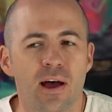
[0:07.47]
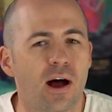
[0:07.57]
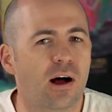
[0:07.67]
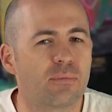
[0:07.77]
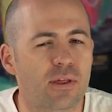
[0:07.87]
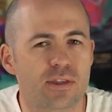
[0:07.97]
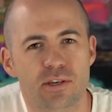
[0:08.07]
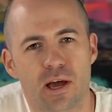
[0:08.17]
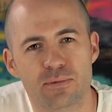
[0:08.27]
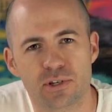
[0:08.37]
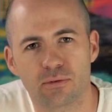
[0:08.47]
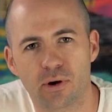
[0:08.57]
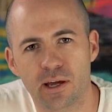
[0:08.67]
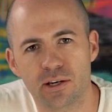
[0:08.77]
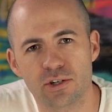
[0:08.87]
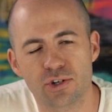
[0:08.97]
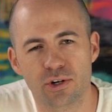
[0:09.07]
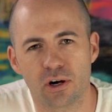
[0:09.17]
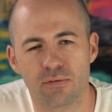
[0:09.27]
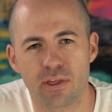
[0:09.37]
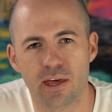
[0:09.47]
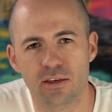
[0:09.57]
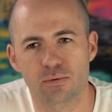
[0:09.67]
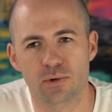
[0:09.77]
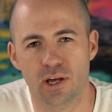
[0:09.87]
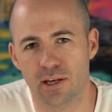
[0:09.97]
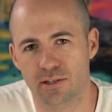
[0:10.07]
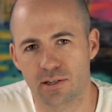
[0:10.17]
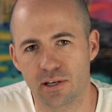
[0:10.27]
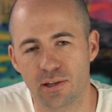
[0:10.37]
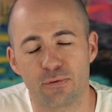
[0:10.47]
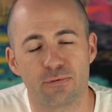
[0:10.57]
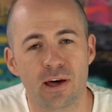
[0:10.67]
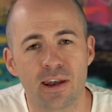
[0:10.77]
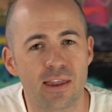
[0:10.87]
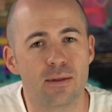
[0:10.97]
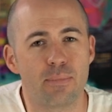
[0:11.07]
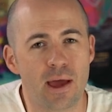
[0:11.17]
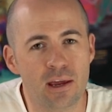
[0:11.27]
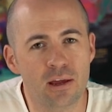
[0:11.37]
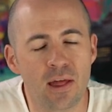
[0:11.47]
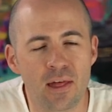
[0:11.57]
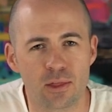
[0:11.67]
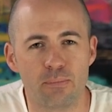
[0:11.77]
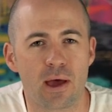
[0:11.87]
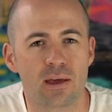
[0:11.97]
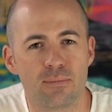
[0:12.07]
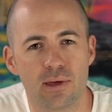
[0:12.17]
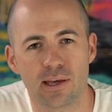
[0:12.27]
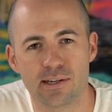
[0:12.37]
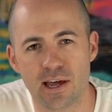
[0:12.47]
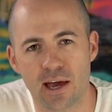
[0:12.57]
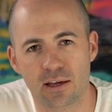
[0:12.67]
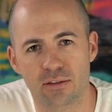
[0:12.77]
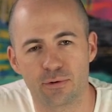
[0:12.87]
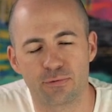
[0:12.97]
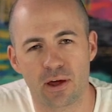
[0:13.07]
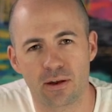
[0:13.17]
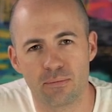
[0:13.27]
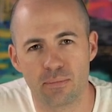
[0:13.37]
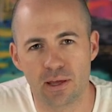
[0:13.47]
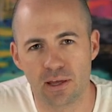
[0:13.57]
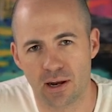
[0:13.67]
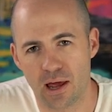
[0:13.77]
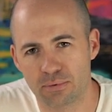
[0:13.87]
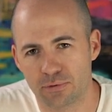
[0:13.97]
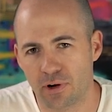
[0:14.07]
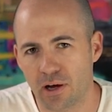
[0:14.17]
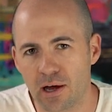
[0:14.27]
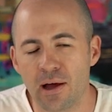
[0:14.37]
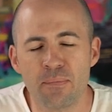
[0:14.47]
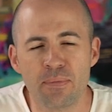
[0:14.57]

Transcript: Um, now this comes in a range of theirs which has the, the Fun and the Bang, the Bang being a DAC, the Fun being an amplifier,